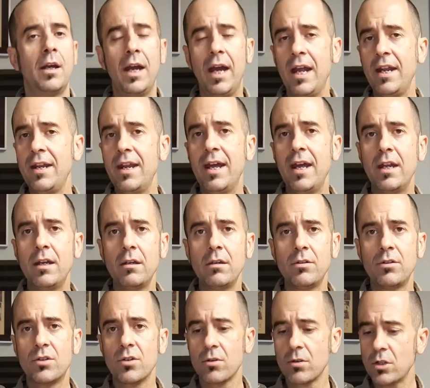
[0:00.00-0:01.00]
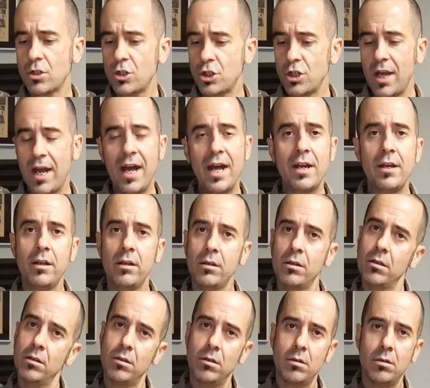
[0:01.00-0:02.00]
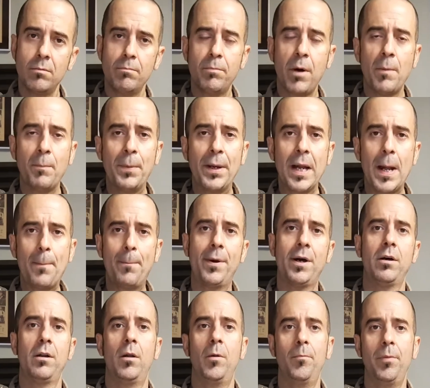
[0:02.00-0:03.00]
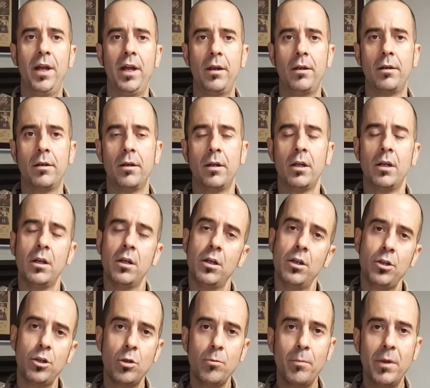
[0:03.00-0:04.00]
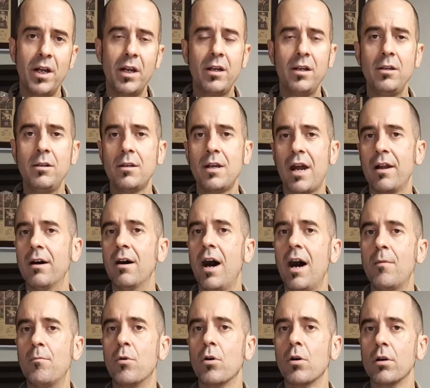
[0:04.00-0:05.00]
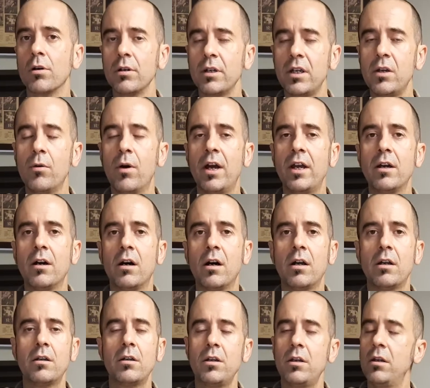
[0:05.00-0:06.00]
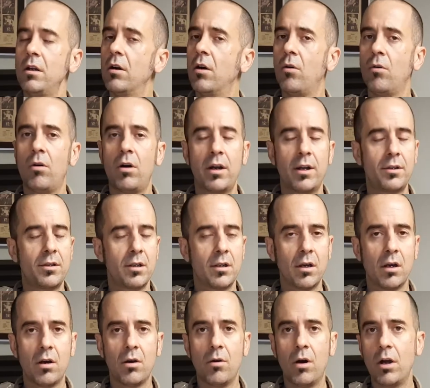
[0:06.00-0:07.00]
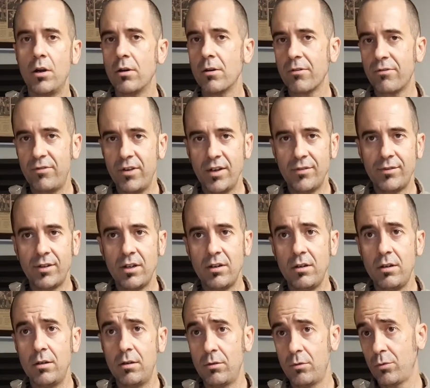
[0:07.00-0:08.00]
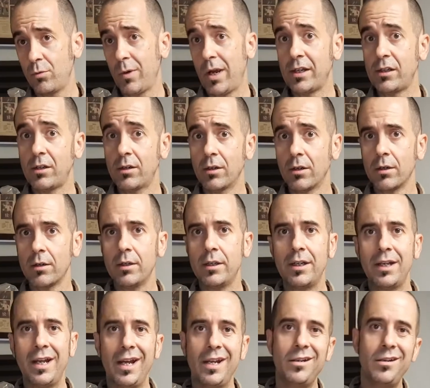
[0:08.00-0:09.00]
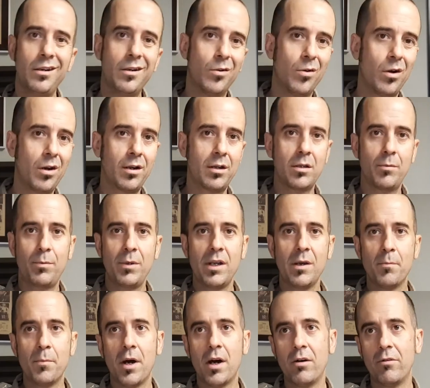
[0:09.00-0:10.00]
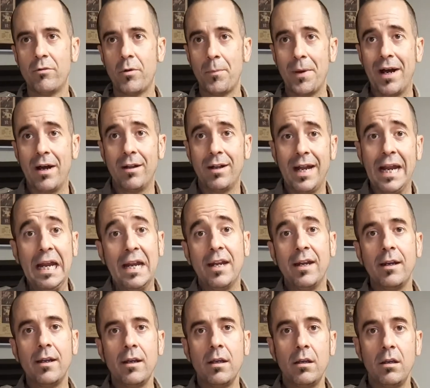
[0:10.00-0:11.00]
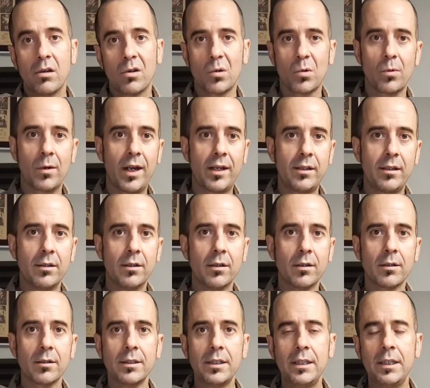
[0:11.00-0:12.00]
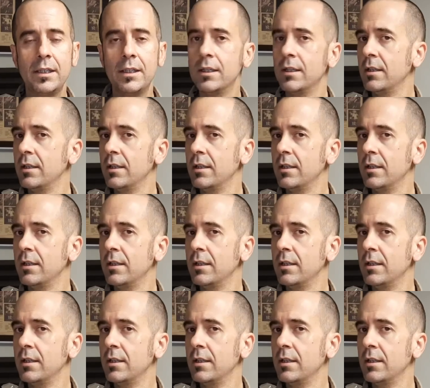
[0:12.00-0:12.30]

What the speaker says: And then during shed, bump it up a little bit. Humidity, you got a lot more leeway on. You don't want it to go under 50 regularly, and you don't want it to be above about 80 regularly.